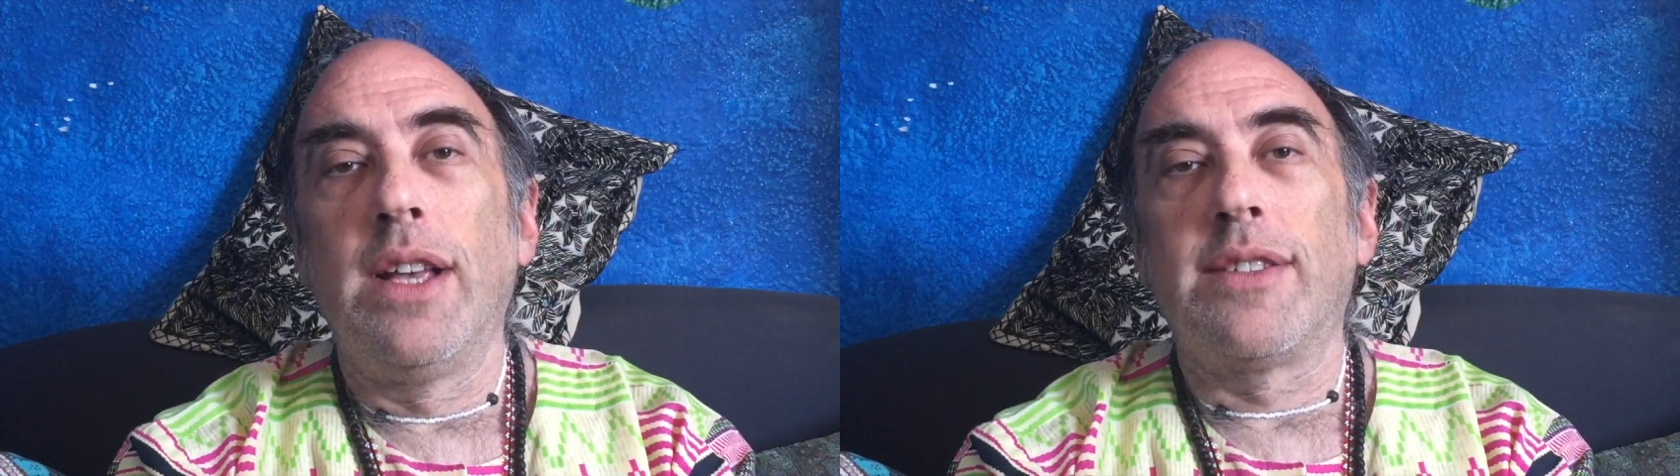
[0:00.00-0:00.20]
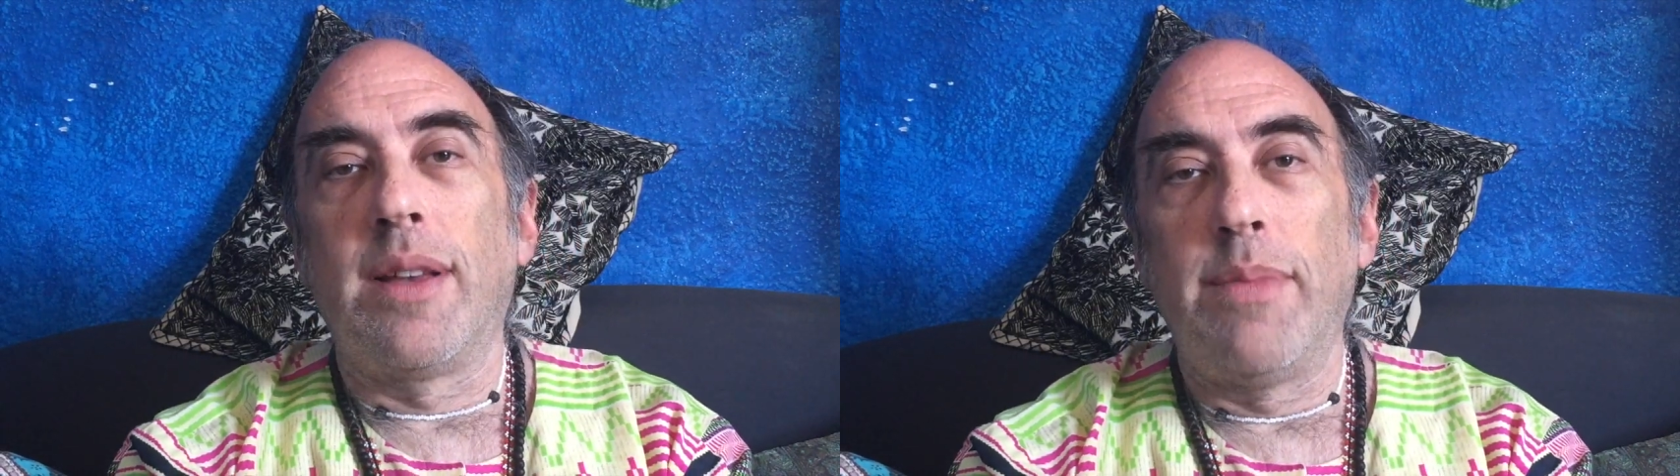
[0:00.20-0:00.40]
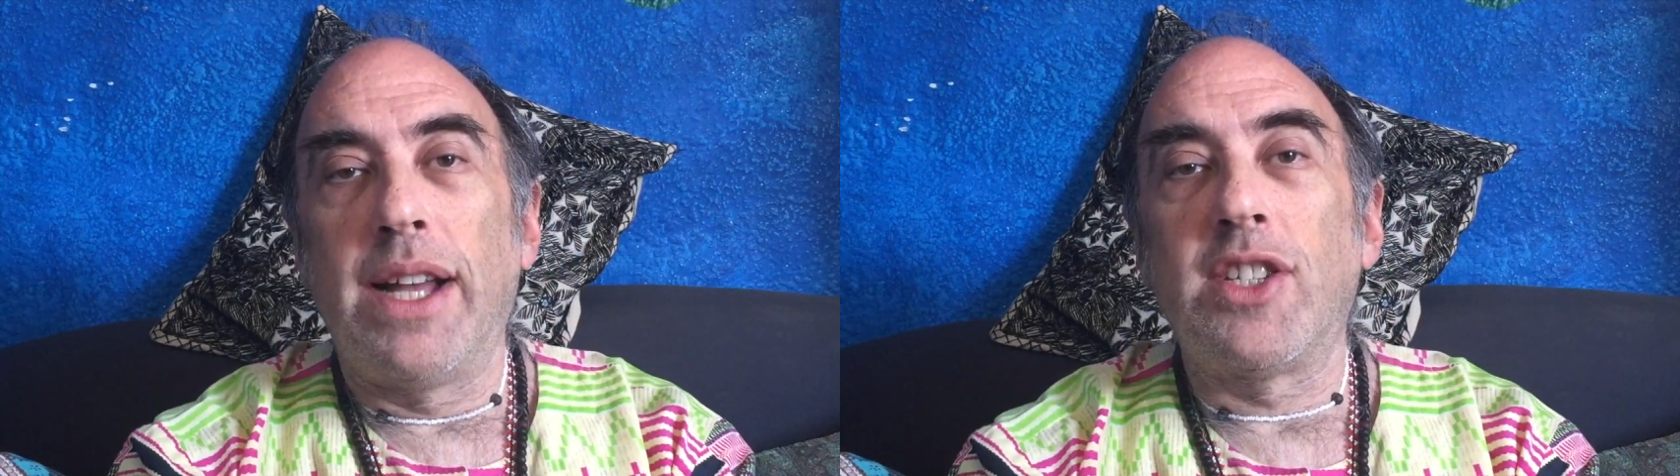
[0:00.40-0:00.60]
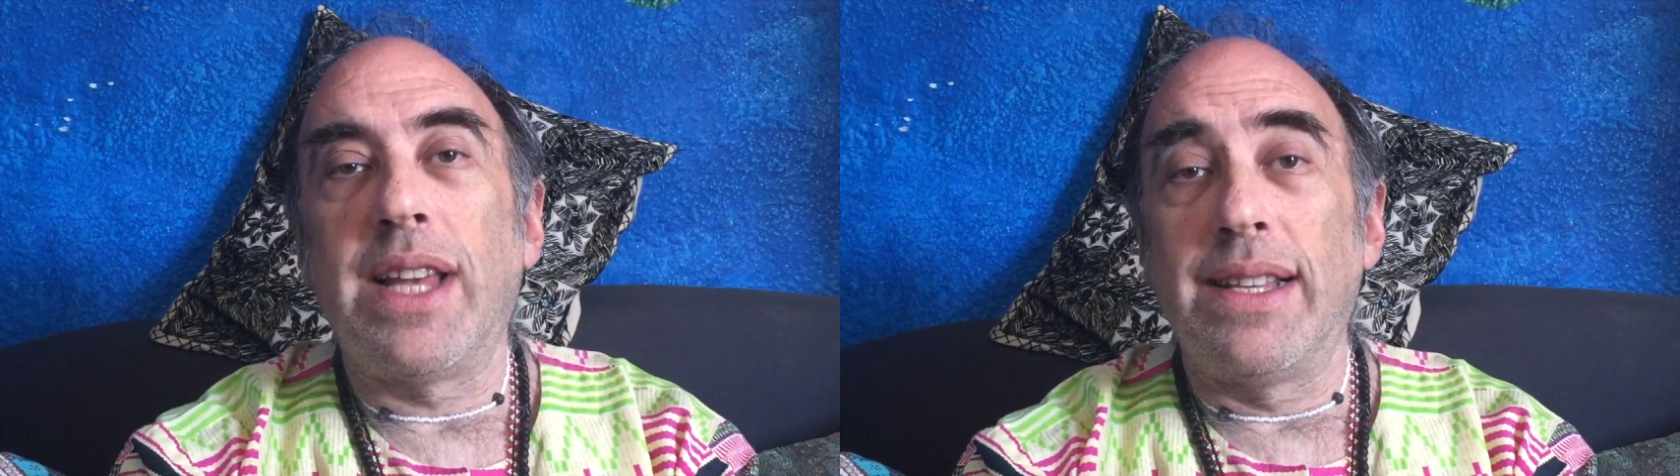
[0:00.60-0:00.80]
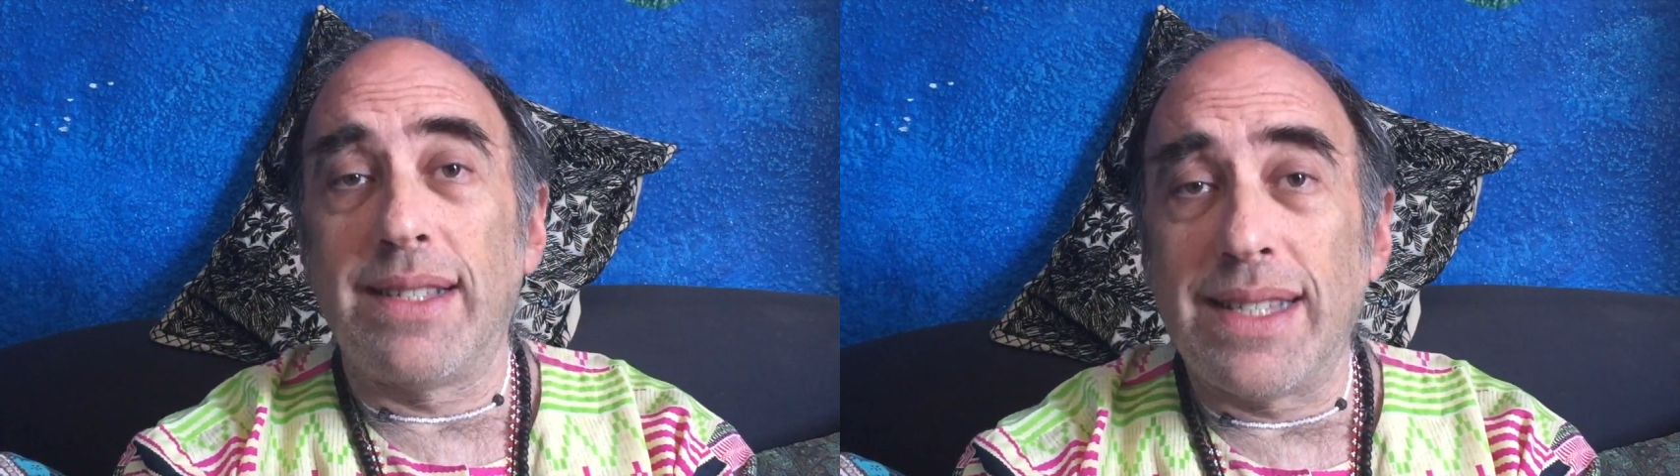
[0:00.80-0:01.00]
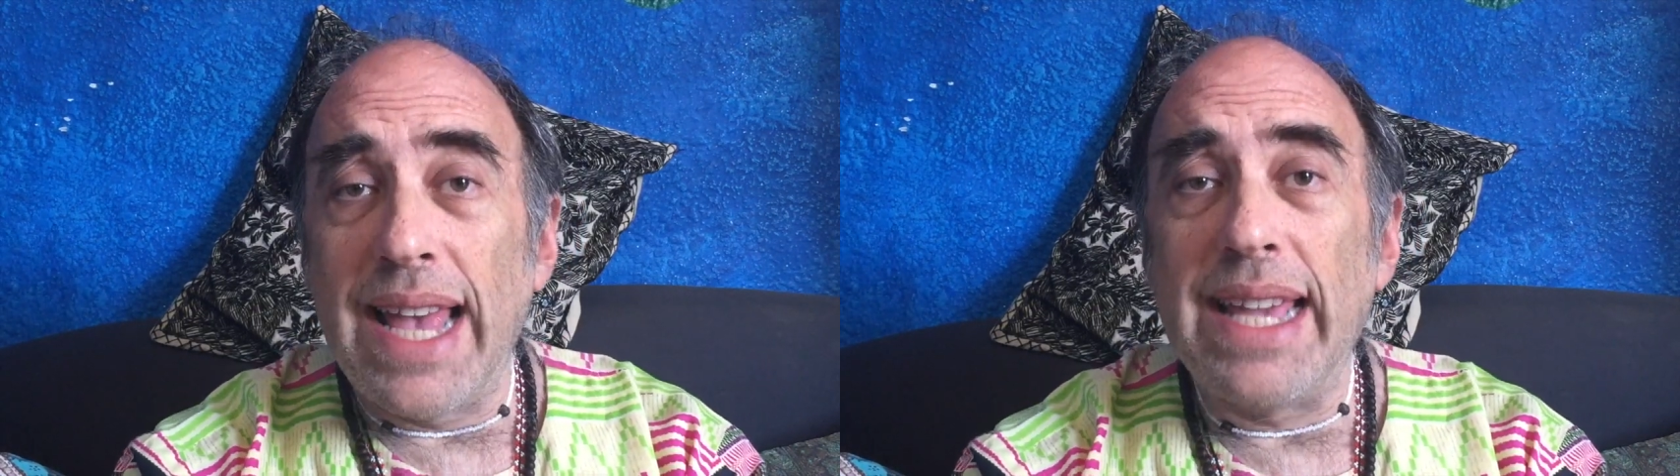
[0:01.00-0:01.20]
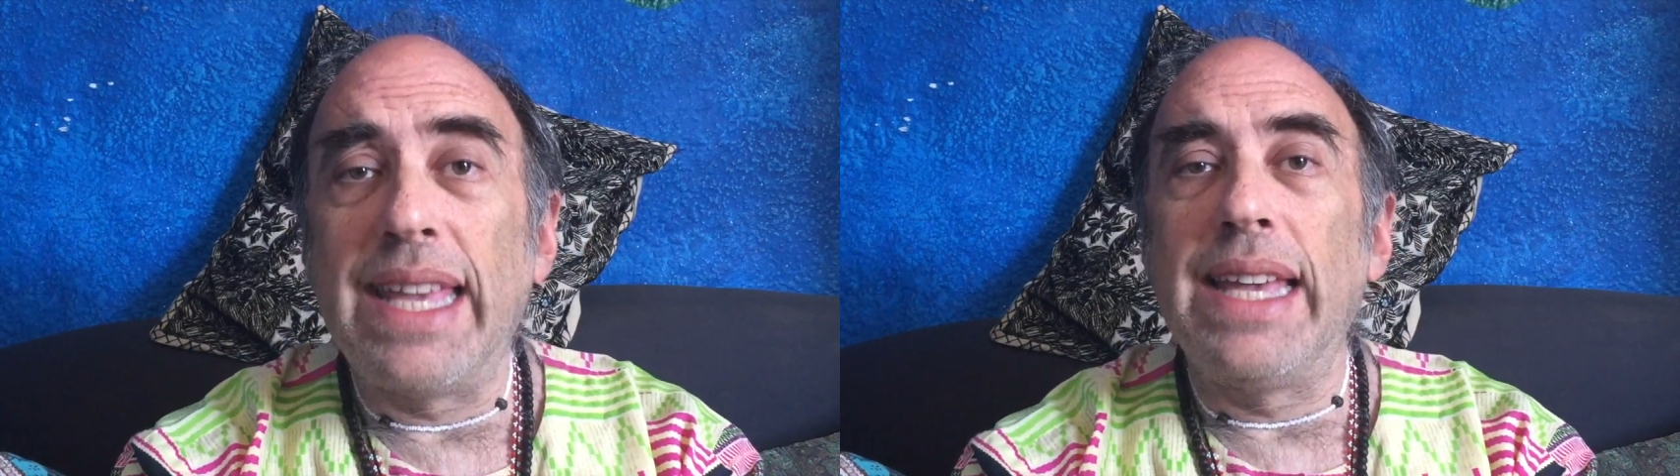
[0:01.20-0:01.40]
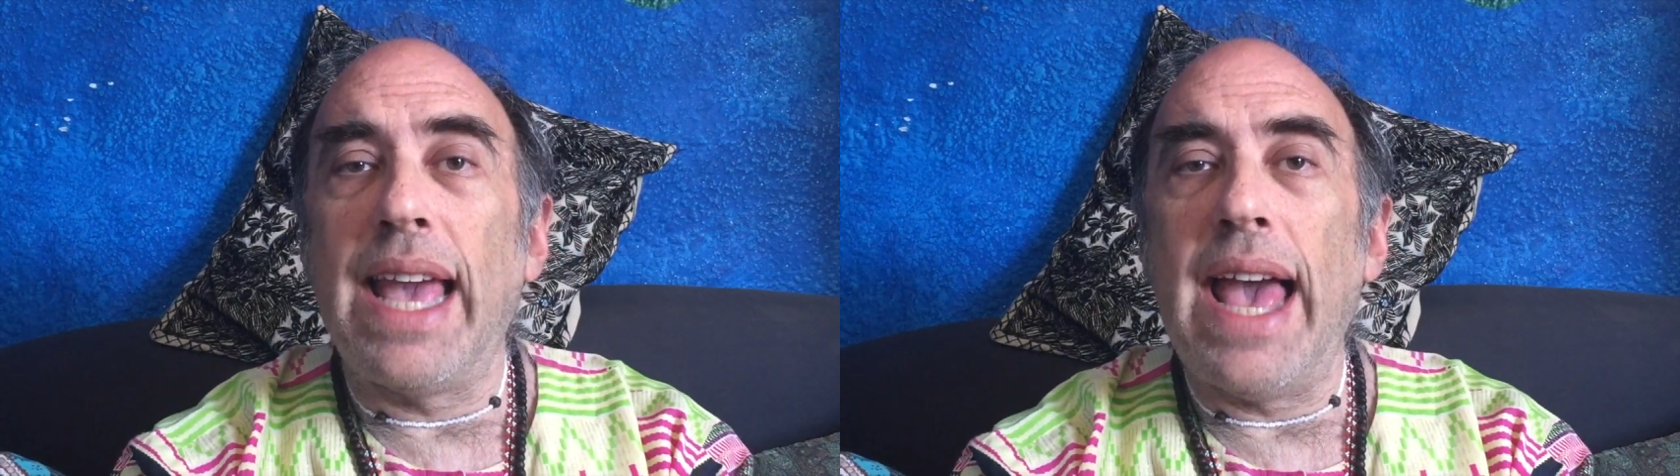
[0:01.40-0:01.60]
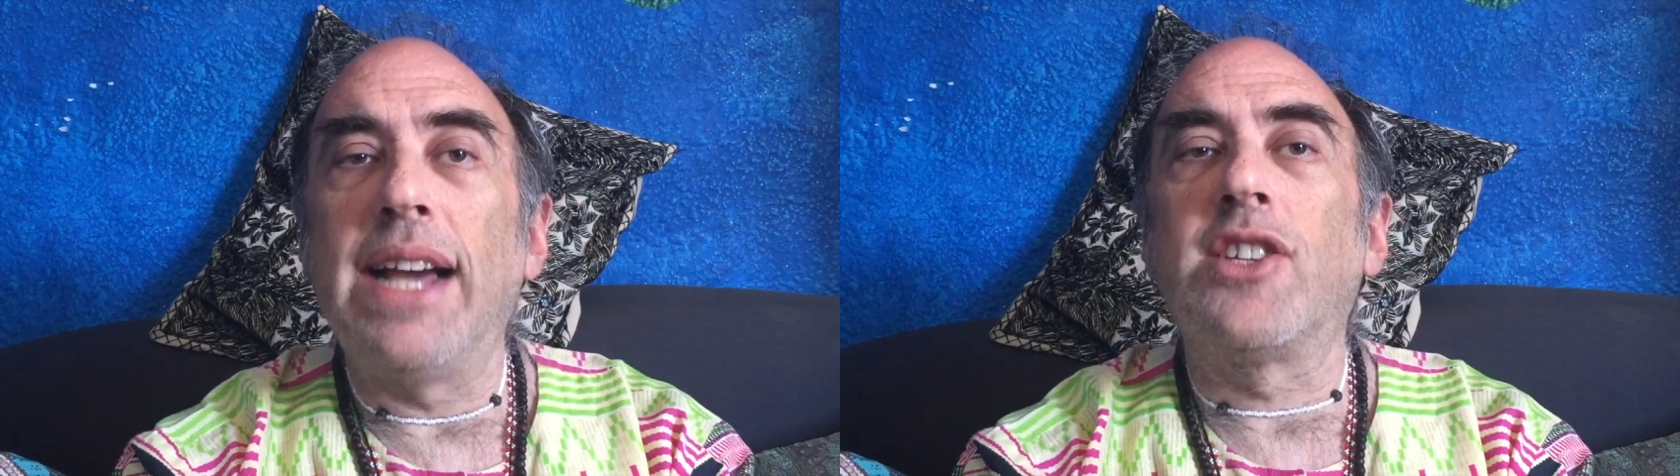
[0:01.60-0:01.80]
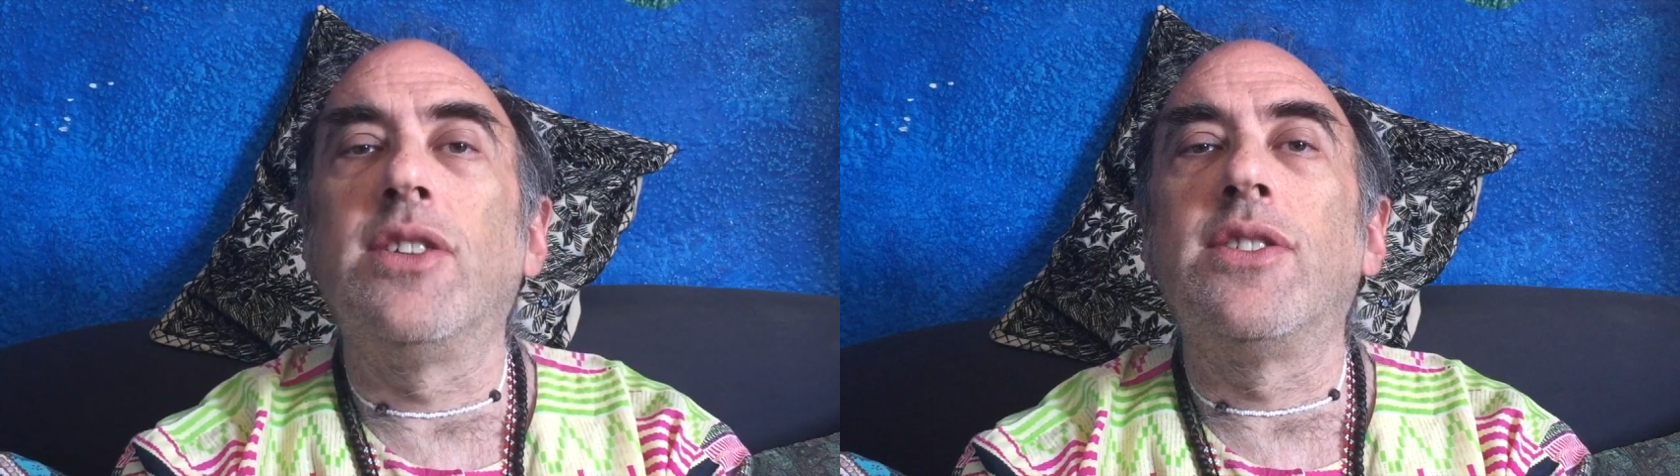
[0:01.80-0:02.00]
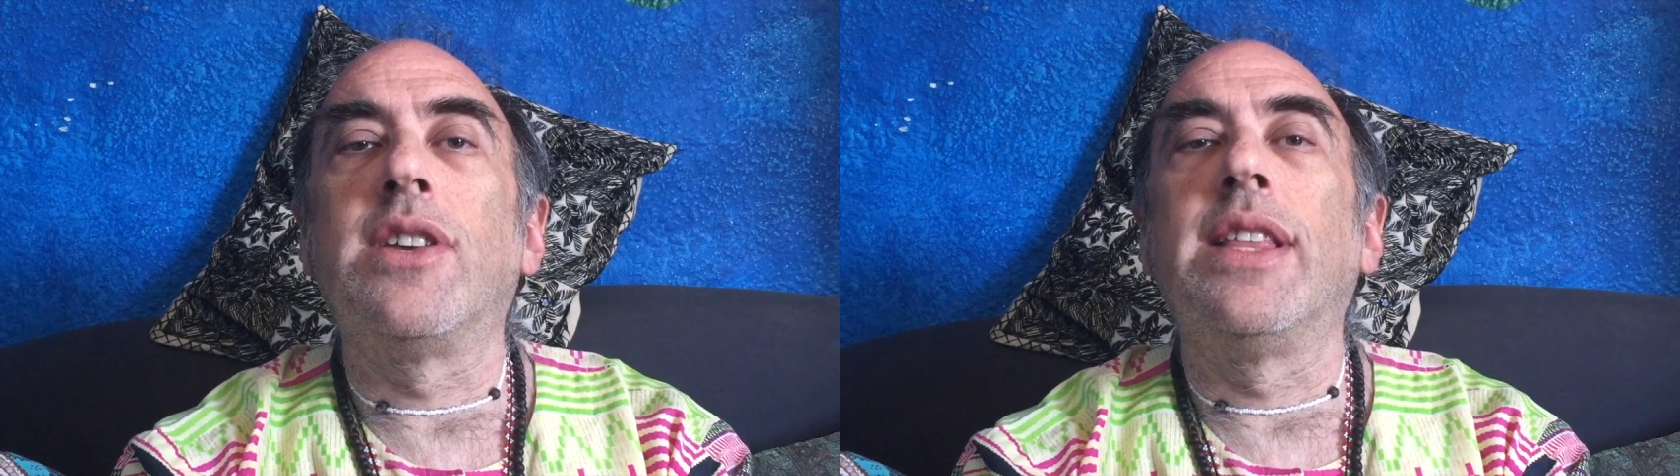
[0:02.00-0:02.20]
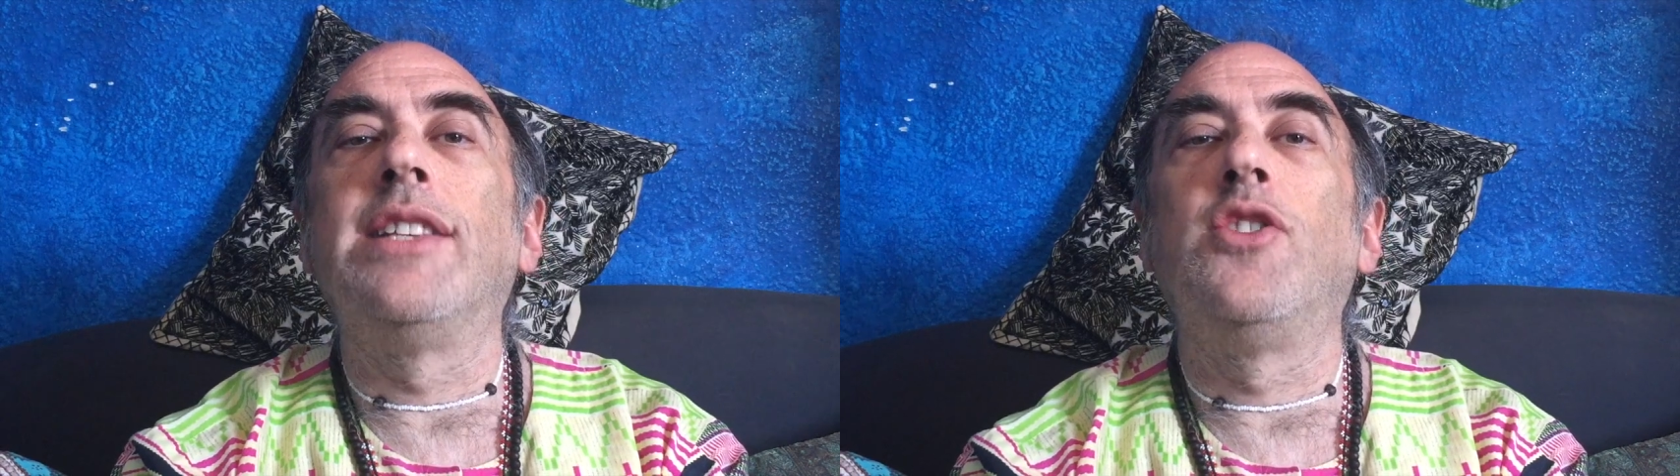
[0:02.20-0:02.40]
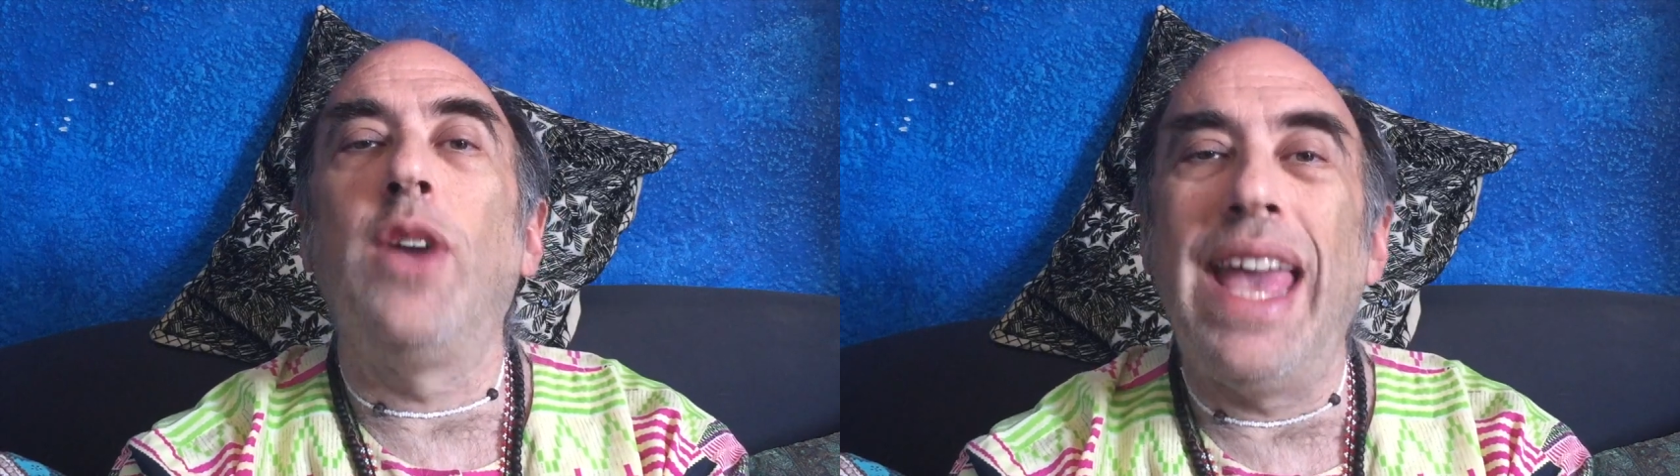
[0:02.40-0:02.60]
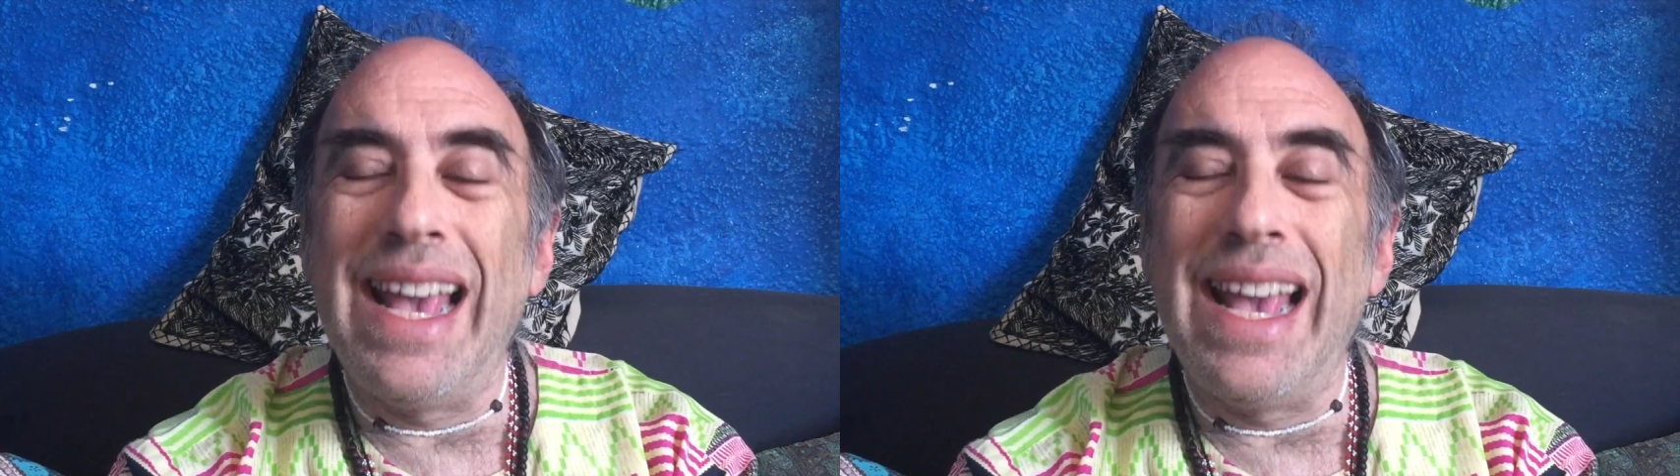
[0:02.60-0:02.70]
so much as taking action so that you